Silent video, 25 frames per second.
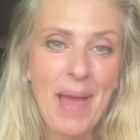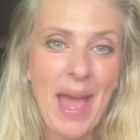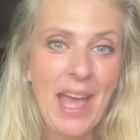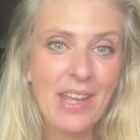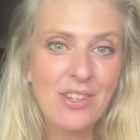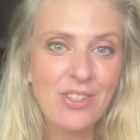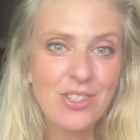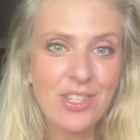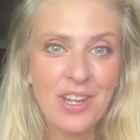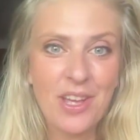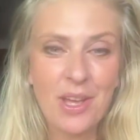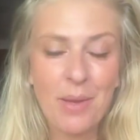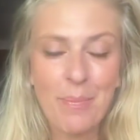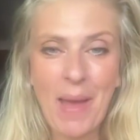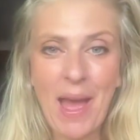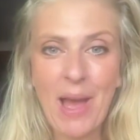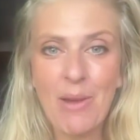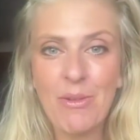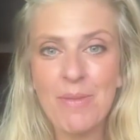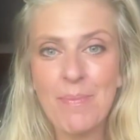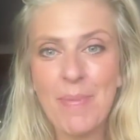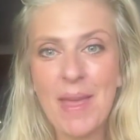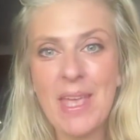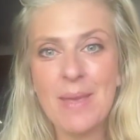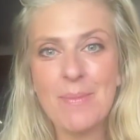passionate
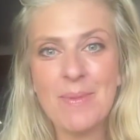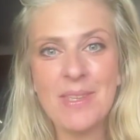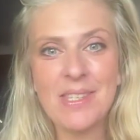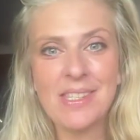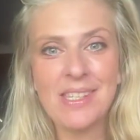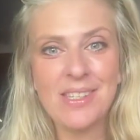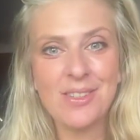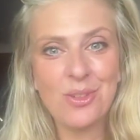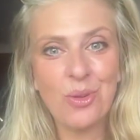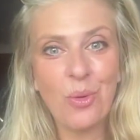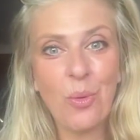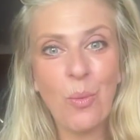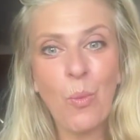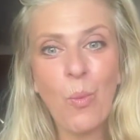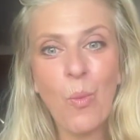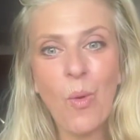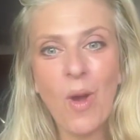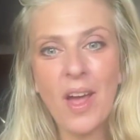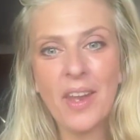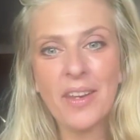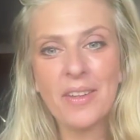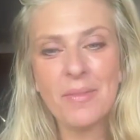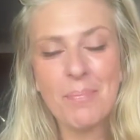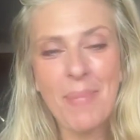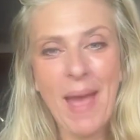about with babies into
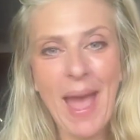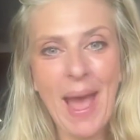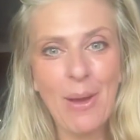one